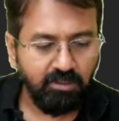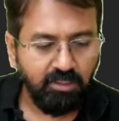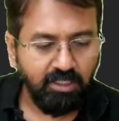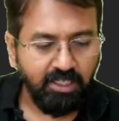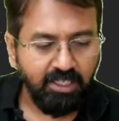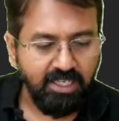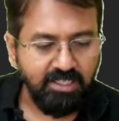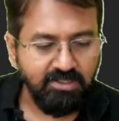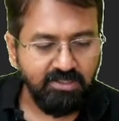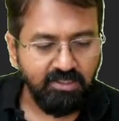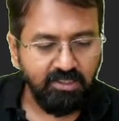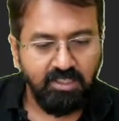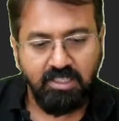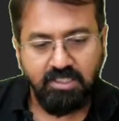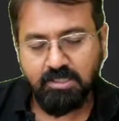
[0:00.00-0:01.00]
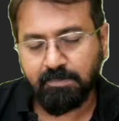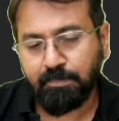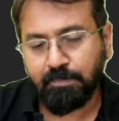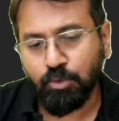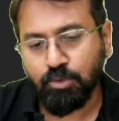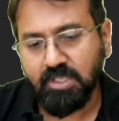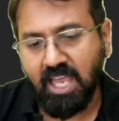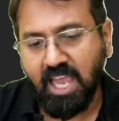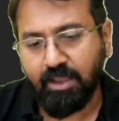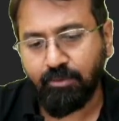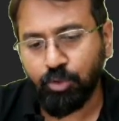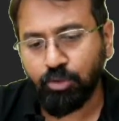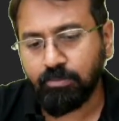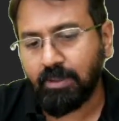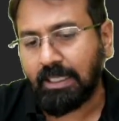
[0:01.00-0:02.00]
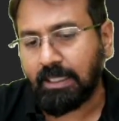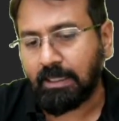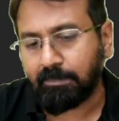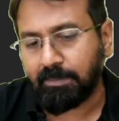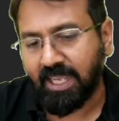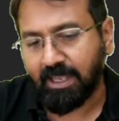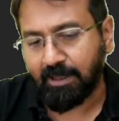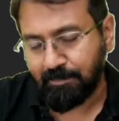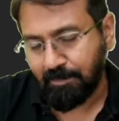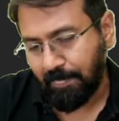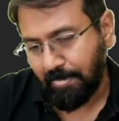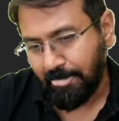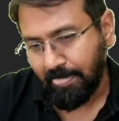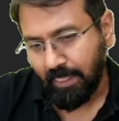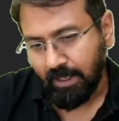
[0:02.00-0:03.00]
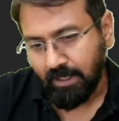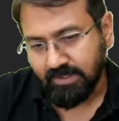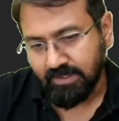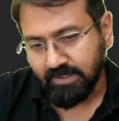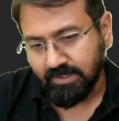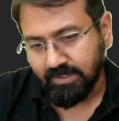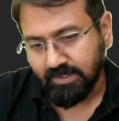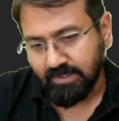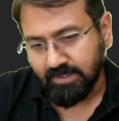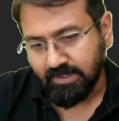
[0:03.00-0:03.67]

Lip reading: Guys, suppose I want to multiply, say